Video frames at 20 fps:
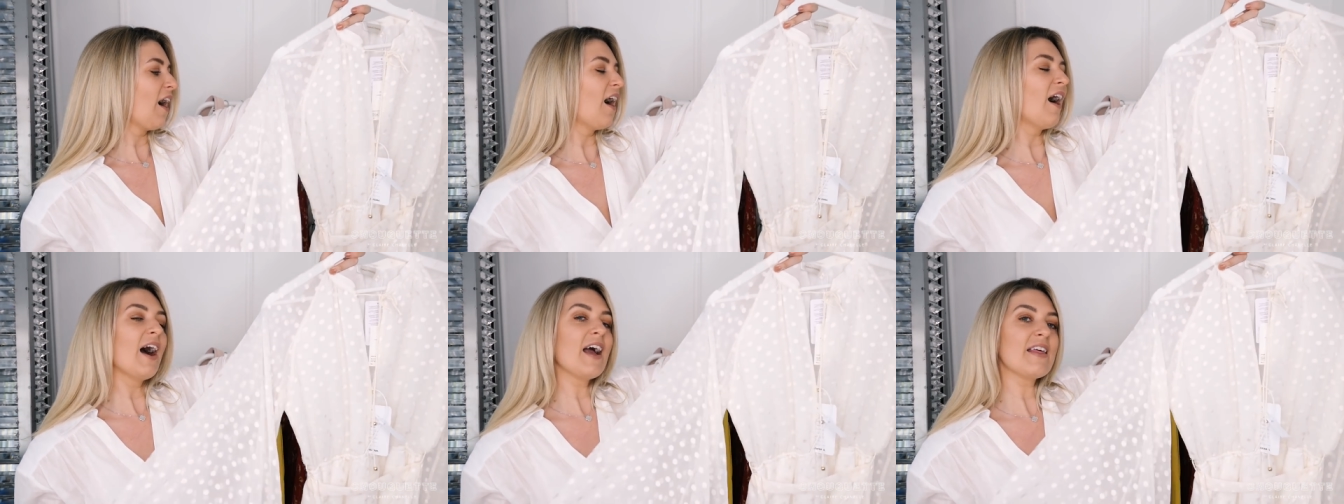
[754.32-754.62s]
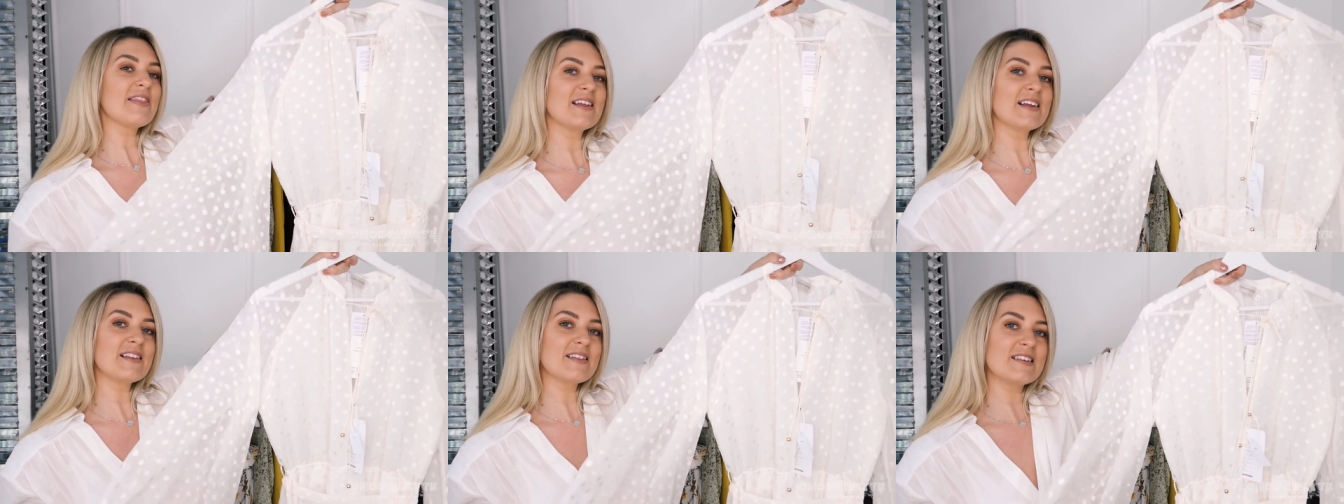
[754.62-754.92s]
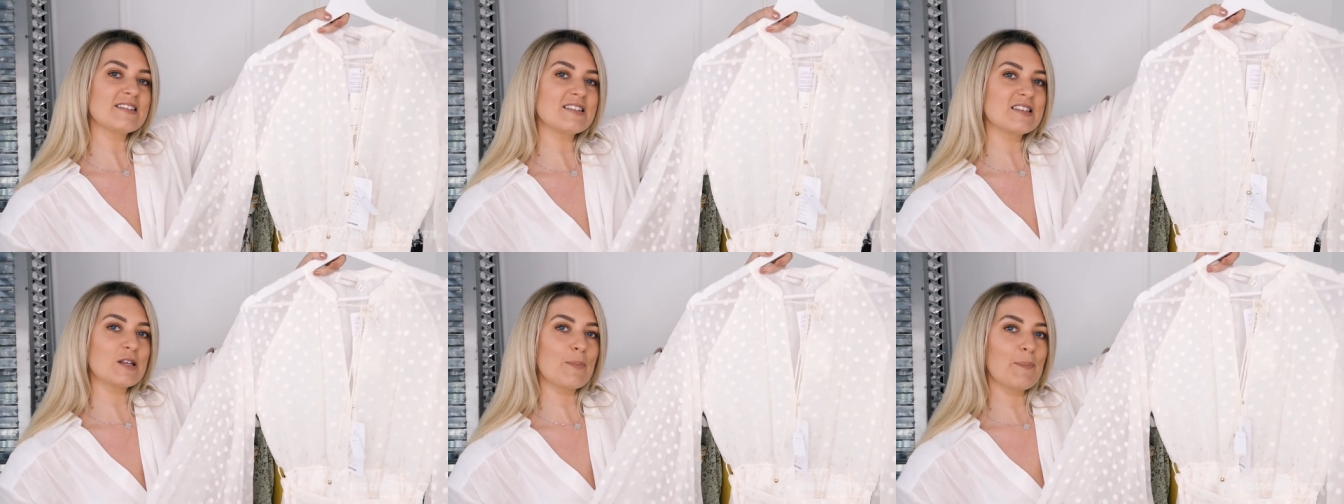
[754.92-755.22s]
I think
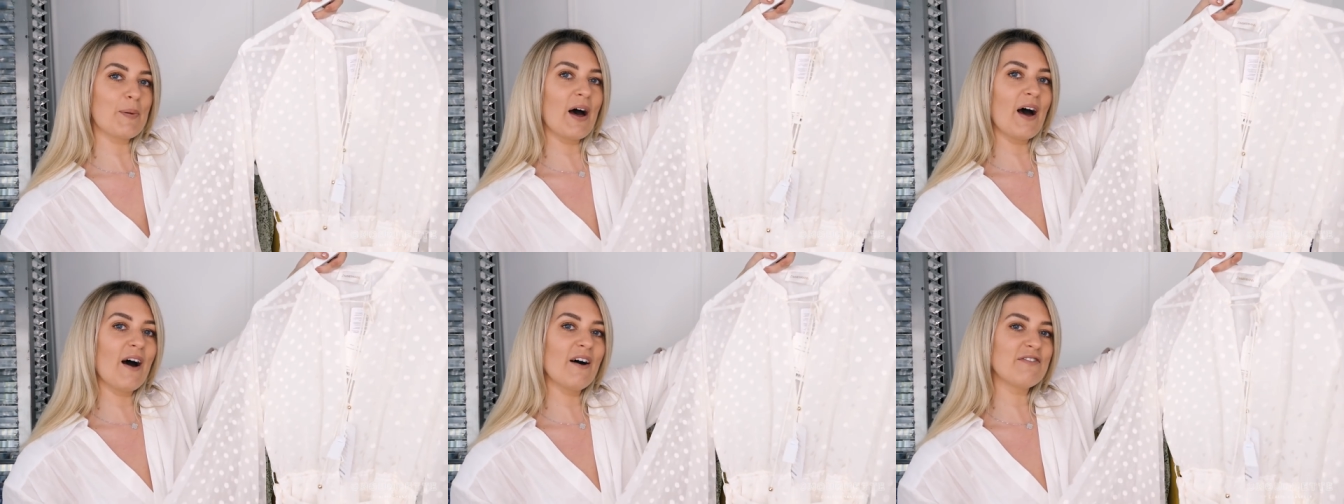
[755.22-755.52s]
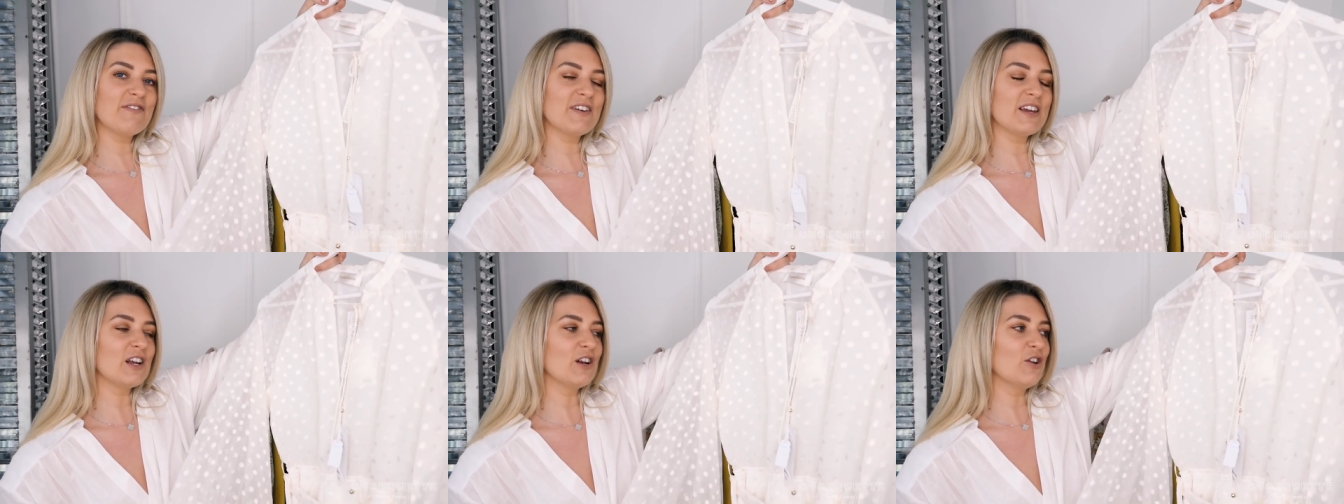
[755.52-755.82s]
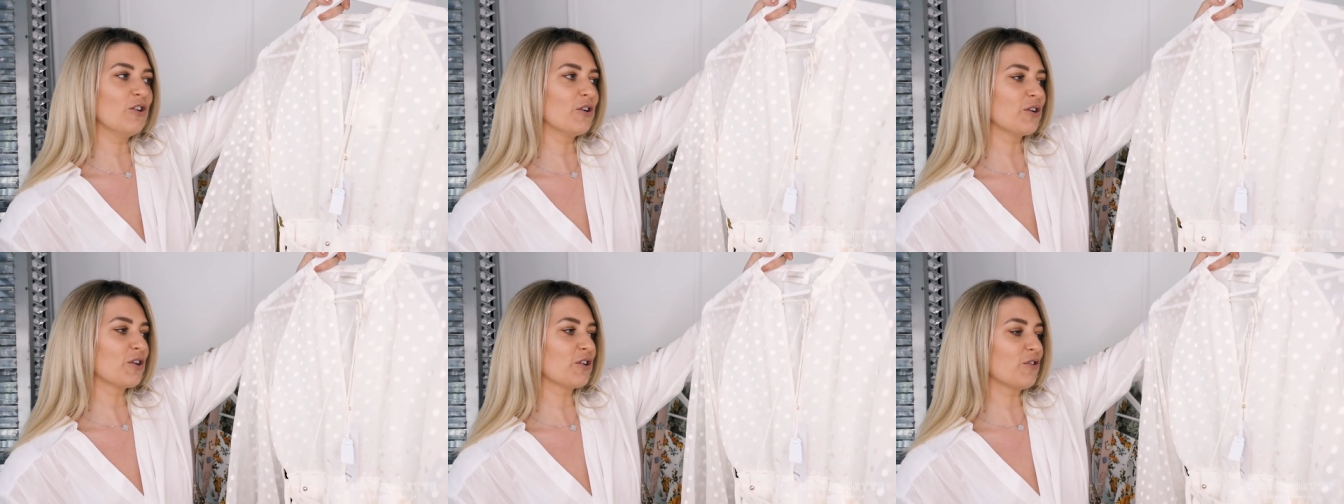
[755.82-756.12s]
this is a perfect
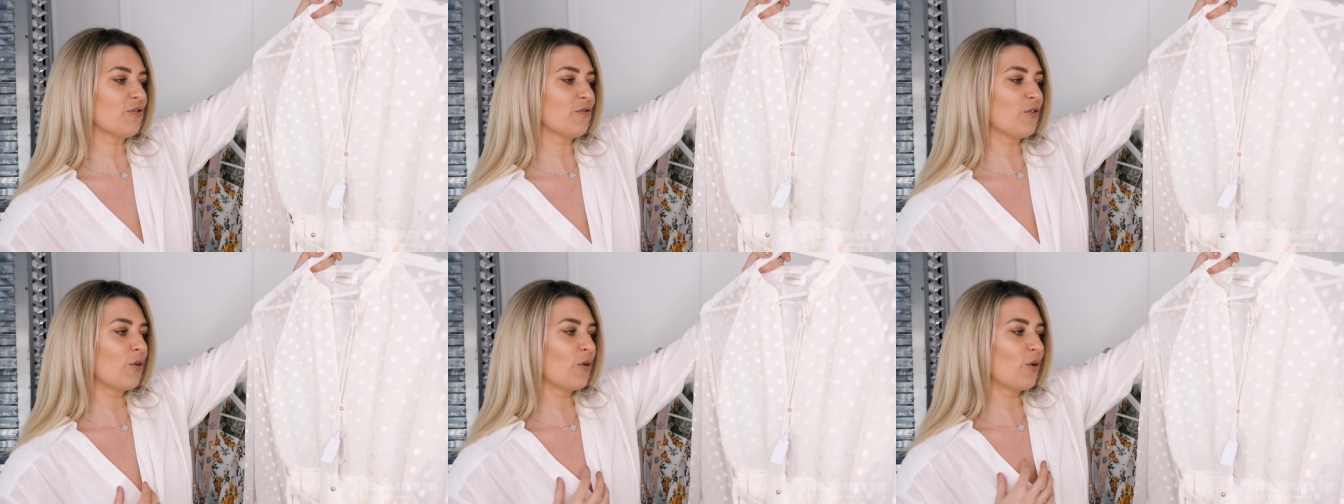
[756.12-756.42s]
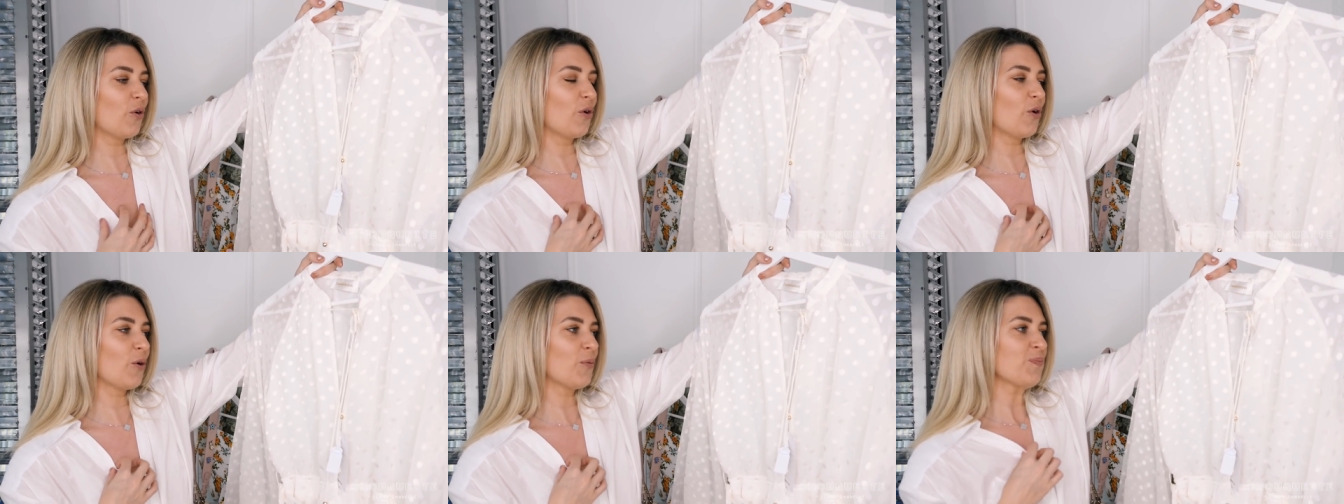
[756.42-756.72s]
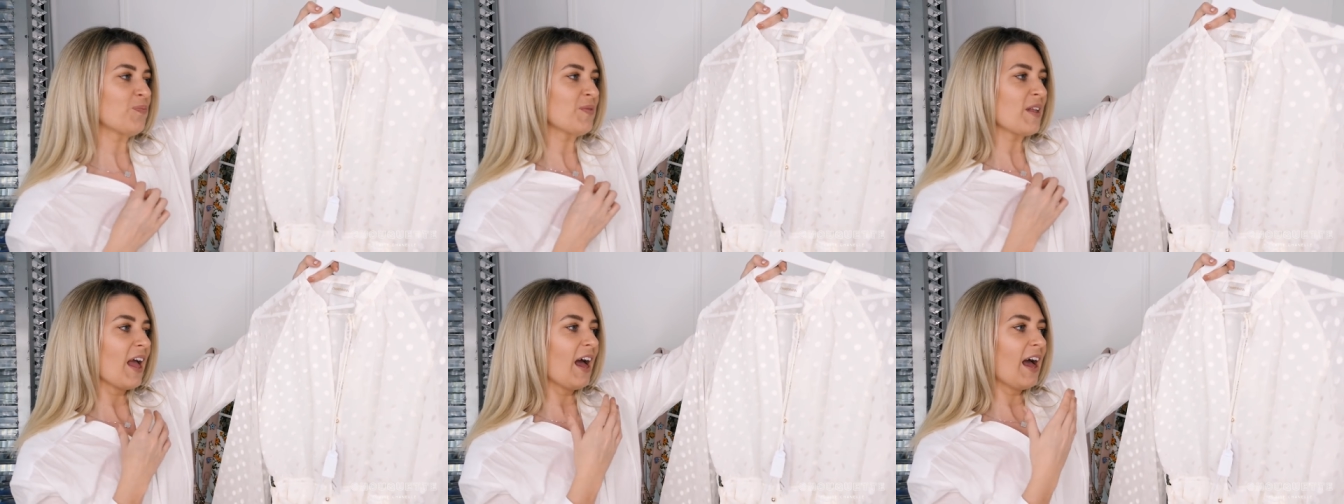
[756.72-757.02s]
look
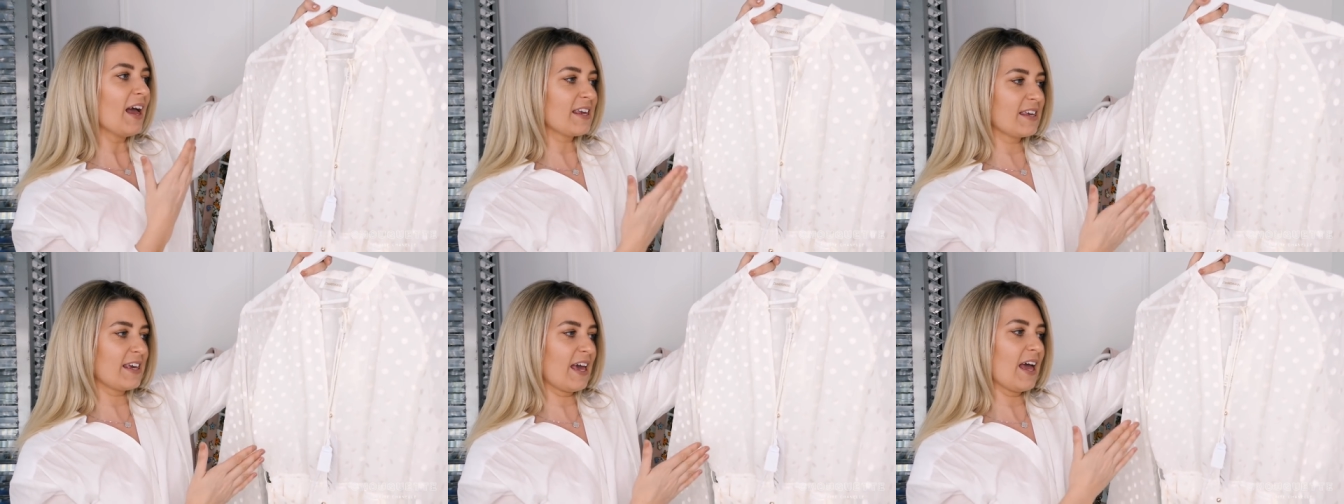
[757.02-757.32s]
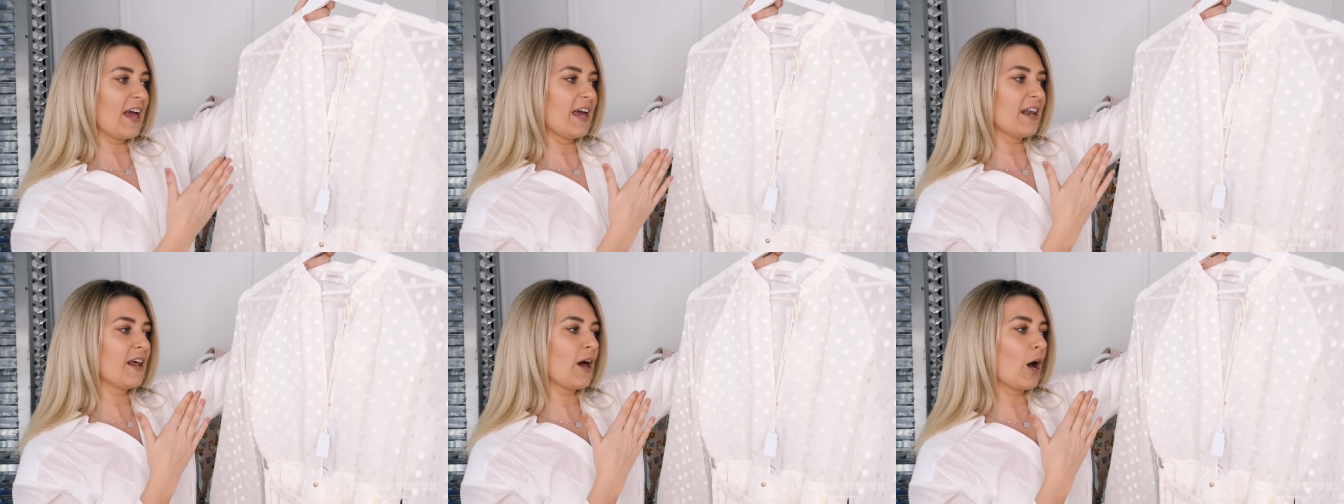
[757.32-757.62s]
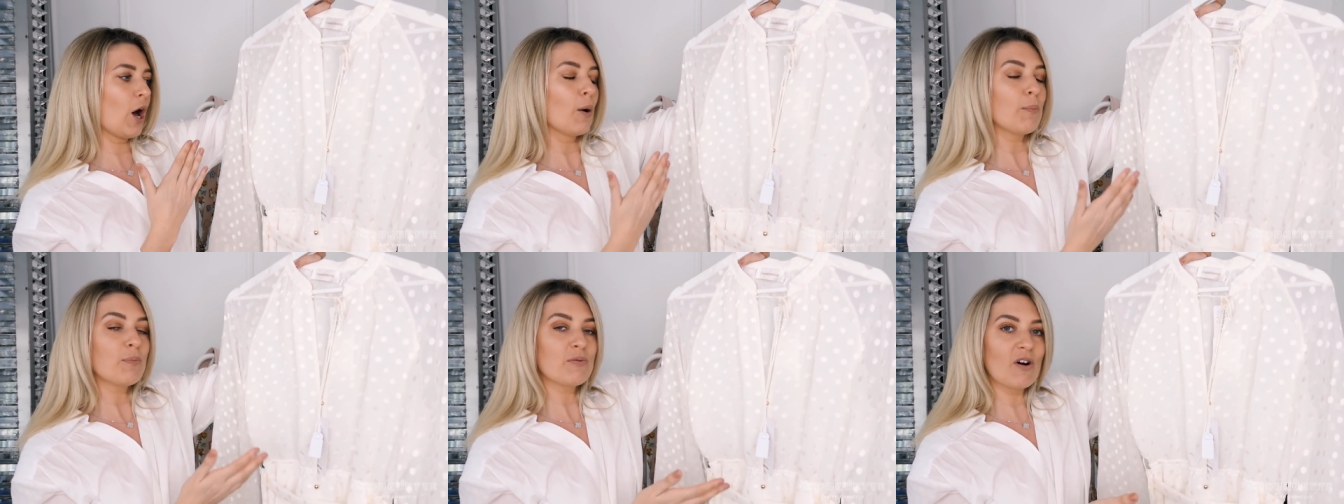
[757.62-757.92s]
for
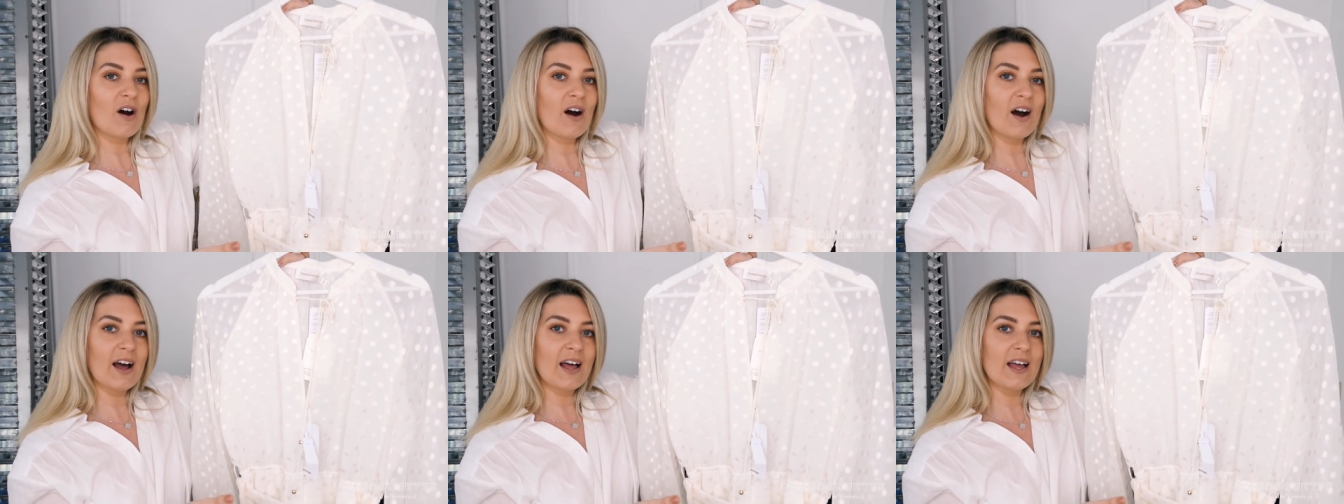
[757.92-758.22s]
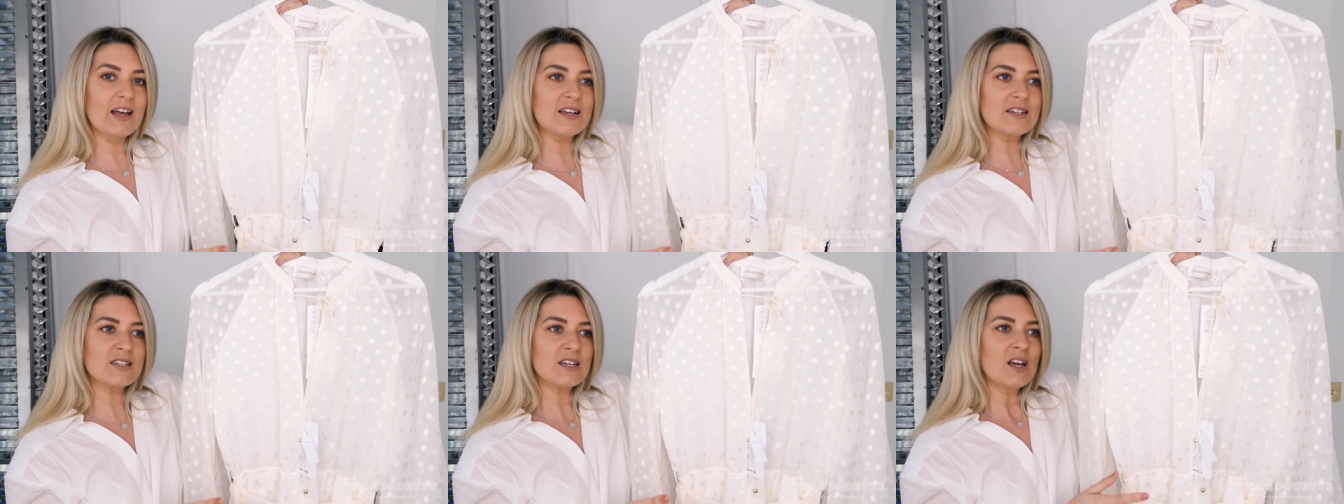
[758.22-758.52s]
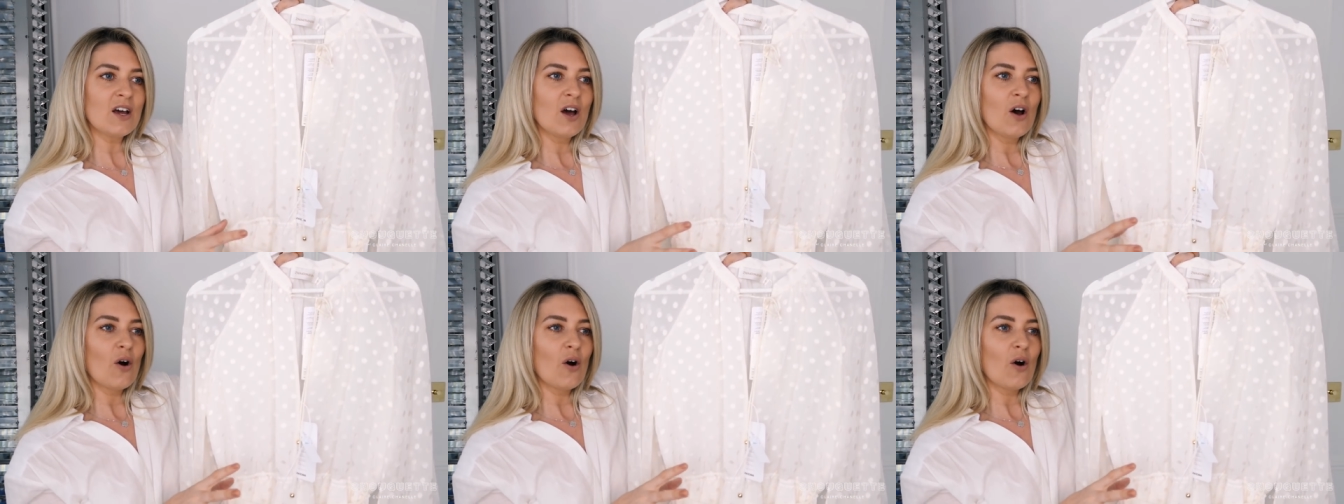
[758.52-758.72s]
again a bride